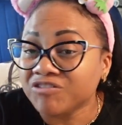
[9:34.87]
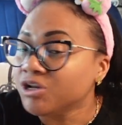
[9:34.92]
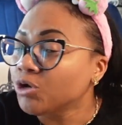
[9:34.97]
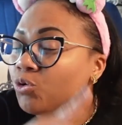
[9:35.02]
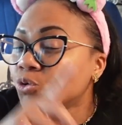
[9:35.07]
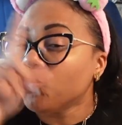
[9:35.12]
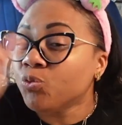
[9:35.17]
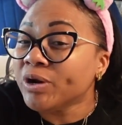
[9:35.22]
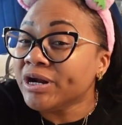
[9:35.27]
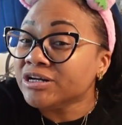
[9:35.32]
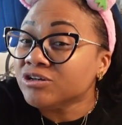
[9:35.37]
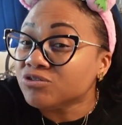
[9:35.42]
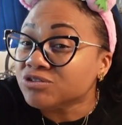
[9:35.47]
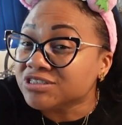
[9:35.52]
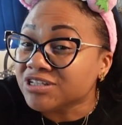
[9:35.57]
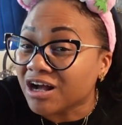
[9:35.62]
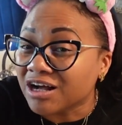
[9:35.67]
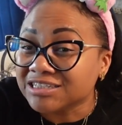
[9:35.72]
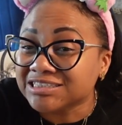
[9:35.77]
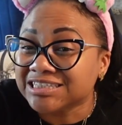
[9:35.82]
They'll wear those
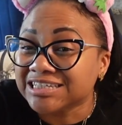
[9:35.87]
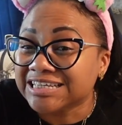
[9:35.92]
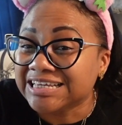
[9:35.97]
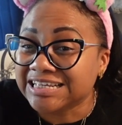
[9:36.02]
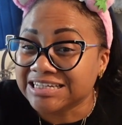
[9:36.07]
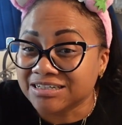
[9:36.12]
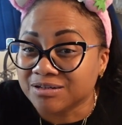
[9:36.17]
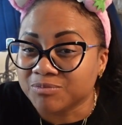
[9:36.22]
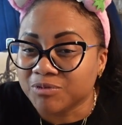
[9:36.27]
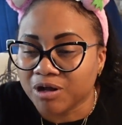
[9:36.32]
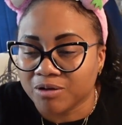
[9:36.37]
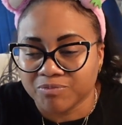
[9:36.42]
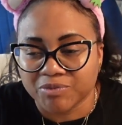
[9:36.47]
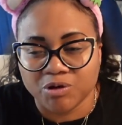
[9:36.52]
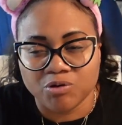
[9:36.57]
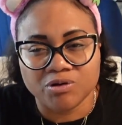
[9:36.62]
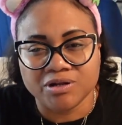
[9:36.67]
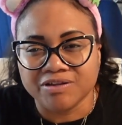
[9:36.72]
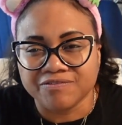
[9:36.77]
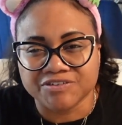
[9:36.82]
socks till kingdom come. They
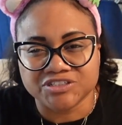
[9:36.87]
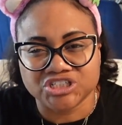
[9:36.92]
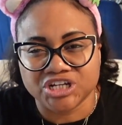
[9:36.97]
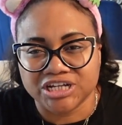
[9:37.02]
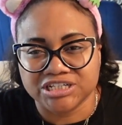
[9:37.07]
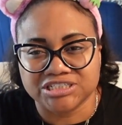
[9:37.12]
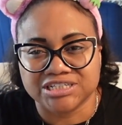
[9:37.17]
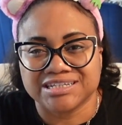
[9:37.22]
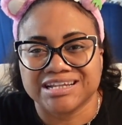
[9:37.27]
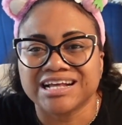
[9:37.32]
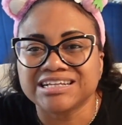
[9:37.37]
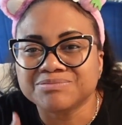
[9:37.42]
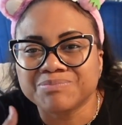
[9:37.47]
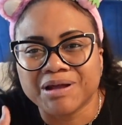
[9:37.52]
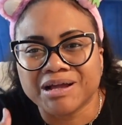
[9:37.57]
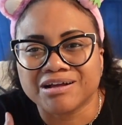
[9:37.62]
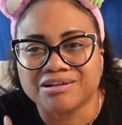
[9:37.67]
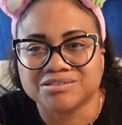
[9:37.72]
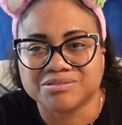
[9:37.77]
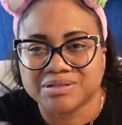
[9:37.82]
won't even change it. That's
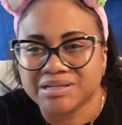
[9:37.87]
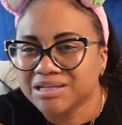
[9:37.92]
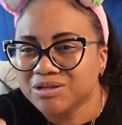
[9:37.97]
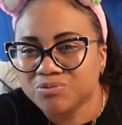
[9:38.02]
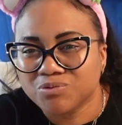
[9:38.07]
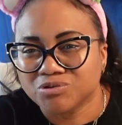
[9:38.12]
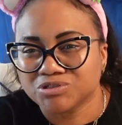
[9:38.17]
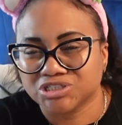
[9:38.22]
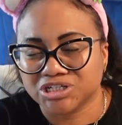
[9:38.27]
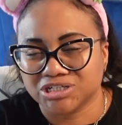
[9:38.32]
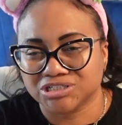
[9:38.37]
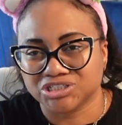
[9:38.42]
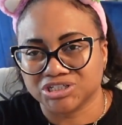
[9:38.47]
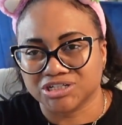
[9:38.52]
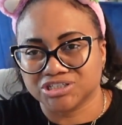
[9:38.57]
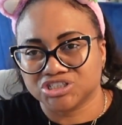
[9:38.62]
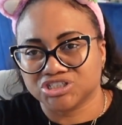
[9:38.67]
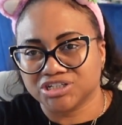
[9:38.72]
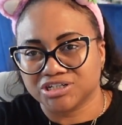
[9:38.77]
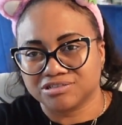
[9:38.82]
my husband. He won't change
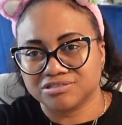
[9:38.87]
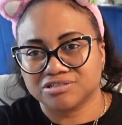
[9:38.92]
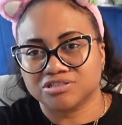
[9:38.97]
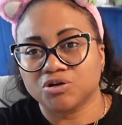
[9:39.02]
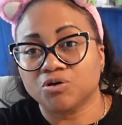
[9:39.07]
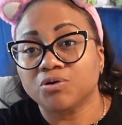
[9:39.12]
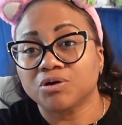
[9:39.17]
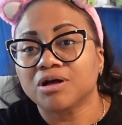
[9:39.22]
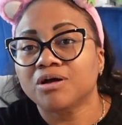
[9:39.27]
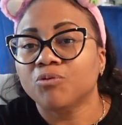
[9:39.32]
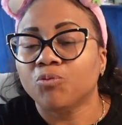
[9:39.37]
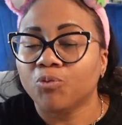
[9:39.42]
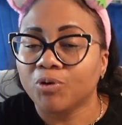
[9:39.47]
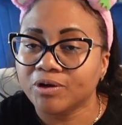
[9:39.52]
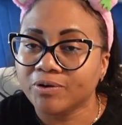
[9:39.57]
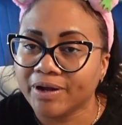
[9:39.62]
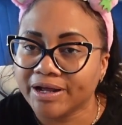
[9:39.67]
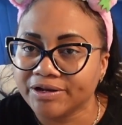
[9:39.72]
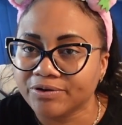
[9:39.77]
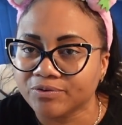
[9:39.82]
that shit. So what
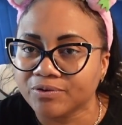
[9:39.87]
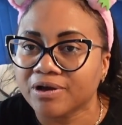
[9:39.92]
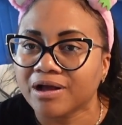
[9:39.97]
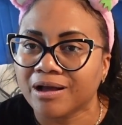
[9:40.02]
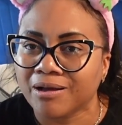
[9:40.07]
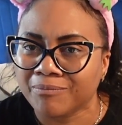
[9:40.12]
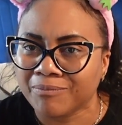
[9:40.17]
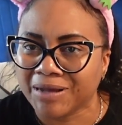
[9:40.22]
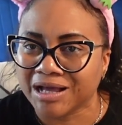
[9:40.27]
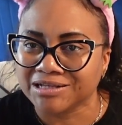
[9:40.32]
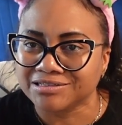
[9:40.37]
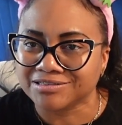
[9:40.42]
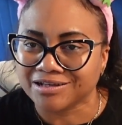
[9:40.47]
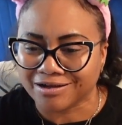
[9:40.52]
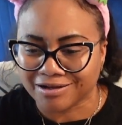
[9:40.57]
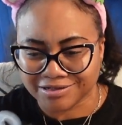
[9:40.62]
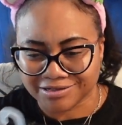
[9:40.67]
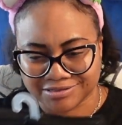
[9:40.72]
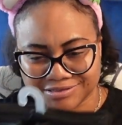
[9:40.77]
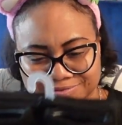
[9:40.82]
do I do? I'm buy
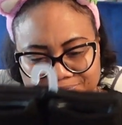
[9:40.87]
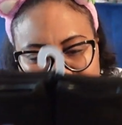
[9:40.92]
socks.